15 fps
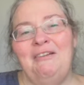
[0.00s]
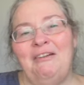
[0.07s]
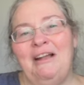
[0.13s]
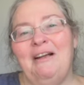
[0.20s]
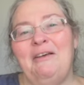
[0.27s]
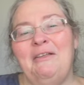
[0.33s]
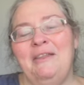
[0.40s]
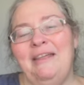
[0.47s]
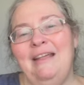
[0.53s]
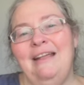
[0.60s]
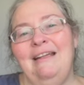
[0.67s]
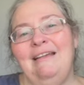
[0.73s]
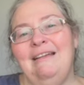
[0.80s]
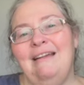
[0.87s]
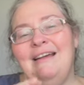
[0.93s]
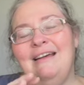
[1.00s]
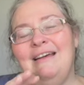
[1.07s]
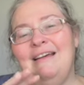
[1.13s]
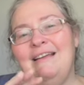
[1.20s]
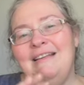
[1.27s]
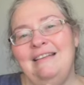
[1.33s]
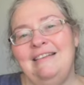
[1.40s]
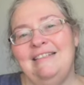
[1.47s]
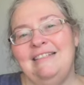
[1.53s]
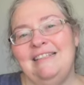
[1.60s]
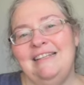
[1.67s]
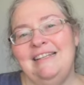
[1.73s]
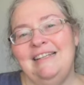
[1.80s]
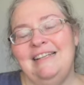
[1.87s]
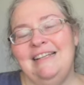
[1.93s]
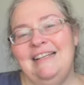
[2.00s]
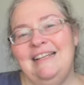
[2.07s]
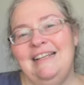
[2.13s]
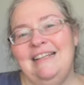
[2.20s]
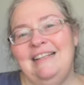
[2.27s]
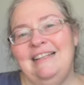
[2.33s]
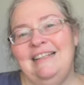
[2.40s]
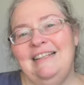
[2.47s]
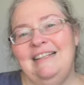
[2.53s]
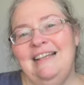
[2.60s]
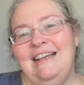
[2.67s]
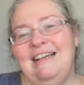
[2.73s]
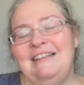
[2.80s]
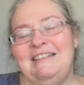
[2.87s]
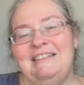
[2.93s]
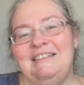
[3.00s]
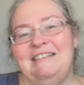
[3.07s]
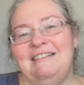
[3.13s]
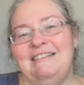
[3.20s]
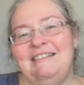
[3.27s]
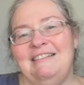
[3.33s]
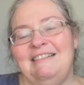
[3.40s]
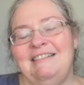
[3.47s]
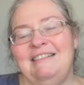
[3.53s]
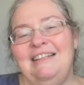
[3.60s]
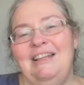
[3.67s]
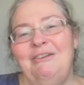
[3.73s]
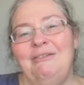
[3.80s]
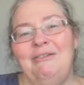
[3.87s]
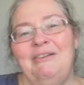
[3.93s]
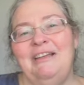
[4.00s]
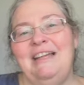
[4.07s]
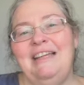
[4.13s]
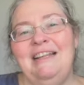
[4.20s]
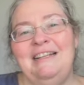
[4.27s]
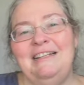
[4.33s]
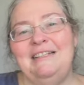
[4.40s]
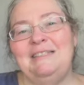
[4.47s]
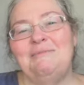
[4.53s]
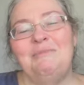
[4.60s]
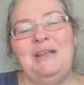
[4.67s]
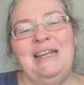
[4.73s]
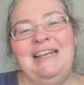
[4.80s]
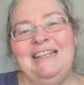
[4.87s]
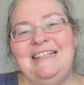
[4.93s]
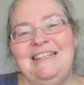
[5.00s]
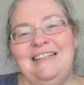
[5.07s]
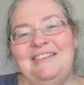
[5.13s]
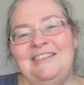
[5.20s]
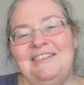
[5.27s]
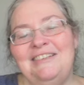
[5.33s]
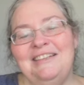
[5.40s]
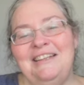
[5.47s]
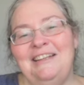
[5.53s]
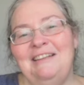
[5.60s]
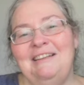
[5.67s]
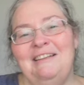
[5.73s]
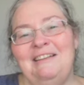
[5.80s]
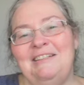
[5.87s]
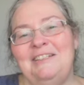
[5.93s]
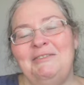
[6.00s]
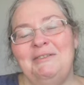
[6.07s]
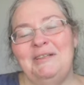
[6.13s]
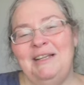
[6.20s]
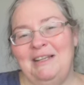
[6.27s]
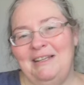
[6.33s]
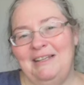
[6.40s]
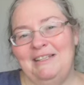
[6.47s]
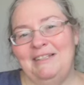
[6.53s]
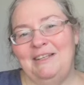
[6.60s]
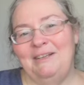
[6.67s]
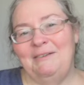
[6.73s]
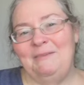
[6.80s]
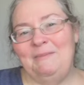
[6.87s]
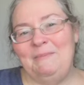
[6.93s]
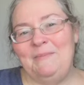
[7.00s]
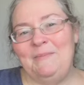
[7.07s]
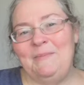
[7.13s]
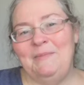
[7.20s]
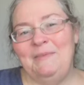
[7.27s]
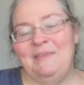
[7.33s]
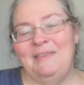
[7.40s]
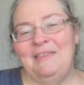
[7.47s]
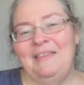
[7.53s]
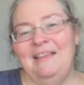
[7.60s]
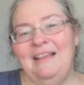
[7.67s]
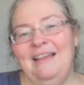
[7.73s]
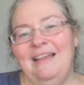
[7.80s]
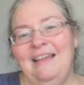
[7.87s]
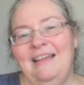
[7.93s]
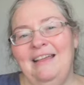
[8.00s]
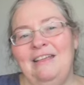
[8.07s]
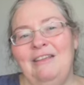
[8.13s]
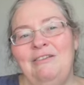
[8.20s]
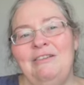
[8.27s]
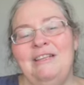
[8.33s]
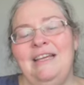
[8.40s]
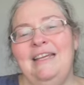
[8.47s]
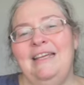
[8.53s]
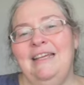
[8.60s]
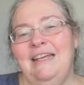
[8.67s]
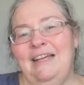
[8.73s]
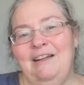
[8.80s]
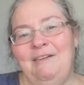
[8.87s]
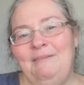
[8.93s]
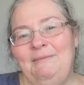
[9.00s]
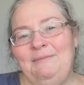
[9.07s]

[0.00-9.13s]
you're healthy, and that you are getting as many stitches in as you would like to. You take care.